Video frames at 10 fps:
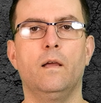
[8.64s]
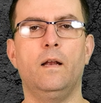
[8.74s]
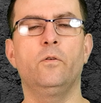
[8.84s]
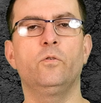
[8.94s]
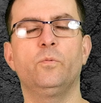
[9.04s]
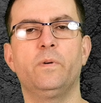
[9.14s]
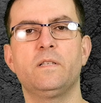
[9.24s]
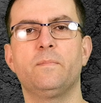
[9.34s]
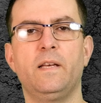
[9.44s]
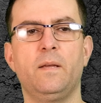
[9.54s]
Hello
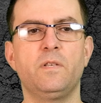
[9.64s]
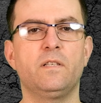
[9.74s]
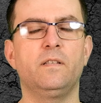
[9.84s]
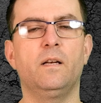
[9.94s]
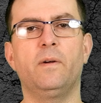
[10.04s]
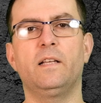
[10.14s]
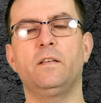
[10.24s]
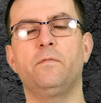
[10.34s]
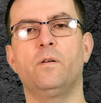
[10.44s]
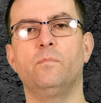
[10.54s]
YouTubers, my name is Attila
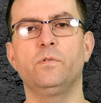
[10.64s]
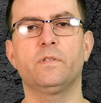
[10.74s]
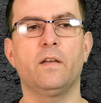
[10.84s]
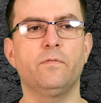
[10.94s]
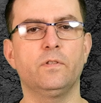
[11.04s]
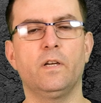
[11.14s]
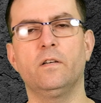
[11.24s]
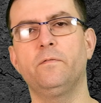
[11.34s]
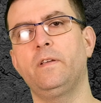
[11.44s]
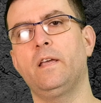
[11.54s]
Mate from Blue Sky
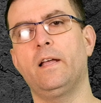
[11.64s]
Photography